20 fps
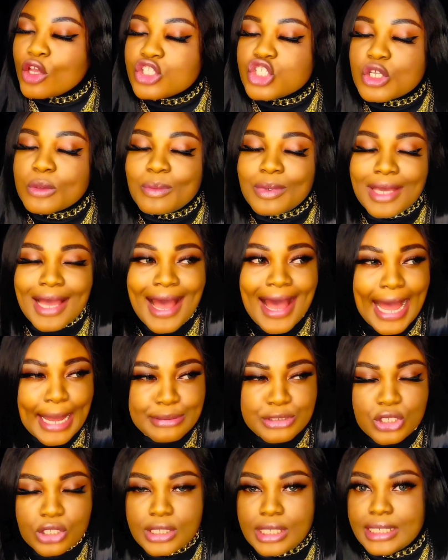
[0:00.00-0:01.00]
going to be
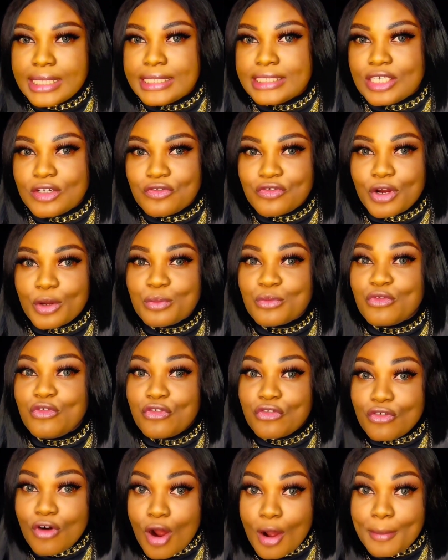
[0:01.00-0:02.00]
absolutely different
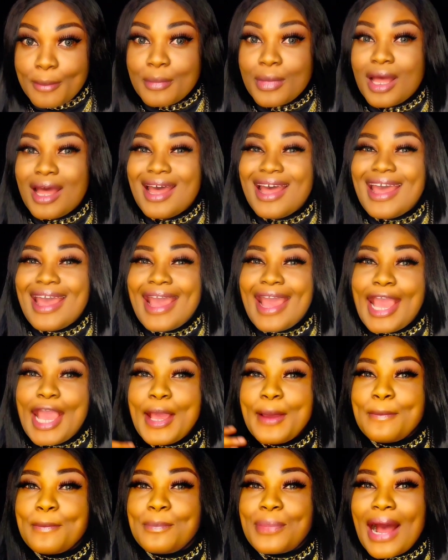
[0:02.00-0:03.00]
from
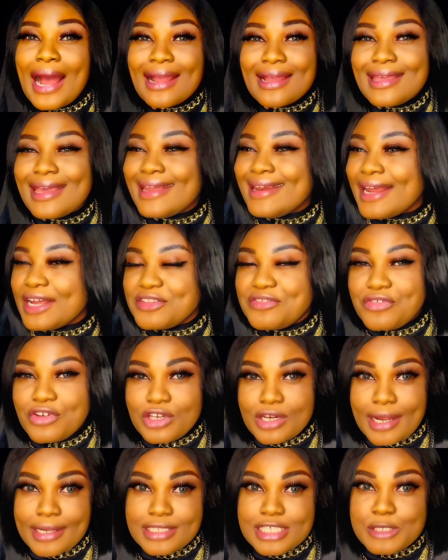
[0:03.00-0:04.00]
a banking and
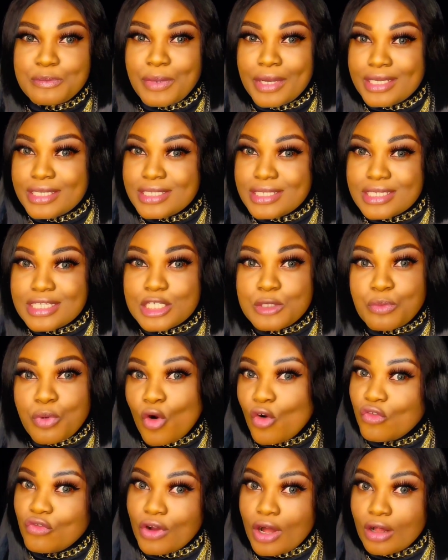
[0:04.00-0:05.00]
finance person's
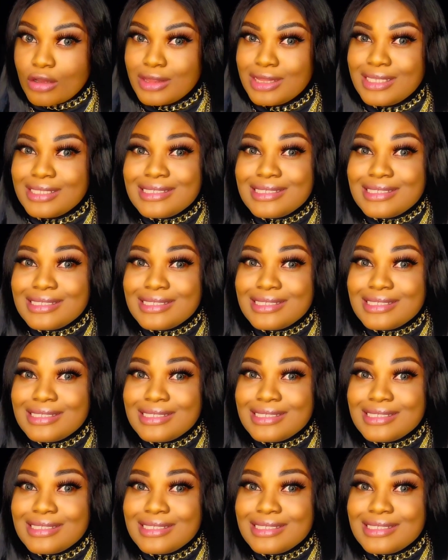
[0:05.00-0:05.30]
profile.